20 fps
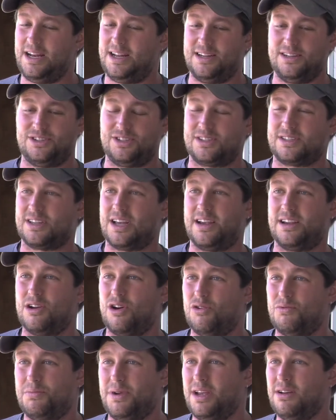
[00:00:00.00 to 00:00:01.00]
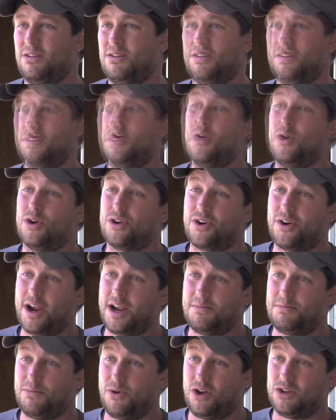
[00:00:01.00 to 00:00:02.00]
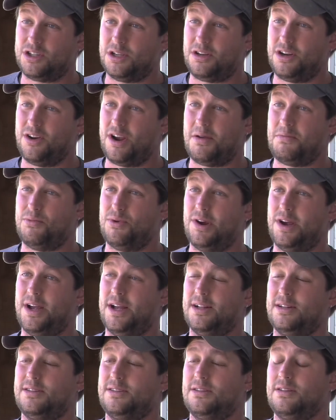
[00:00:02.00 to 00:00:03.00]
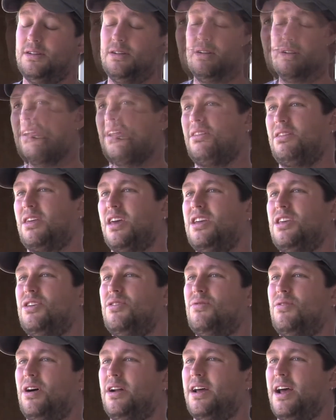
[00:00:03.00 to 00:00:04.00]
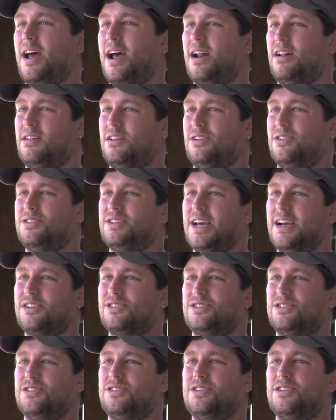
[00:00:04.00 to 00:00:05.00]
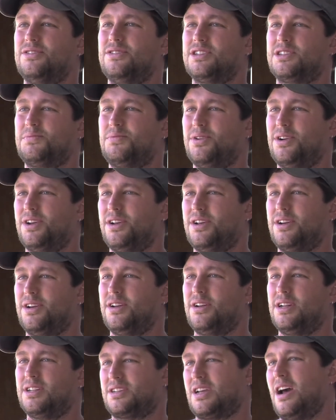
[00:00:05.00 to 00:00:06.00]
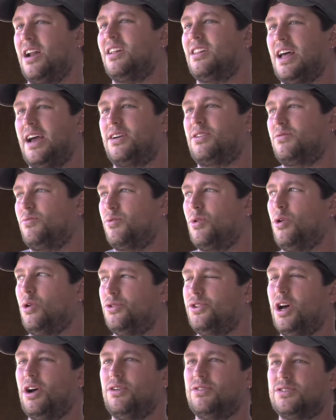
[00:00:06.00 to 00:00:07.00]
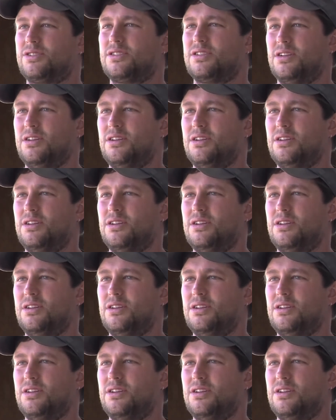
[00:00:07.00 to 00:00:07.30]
it just like oatmeal. Whole grain, multi-grain breads. Anything you want to add a little texture to, it's pretty good. It's kind of like rolled oats.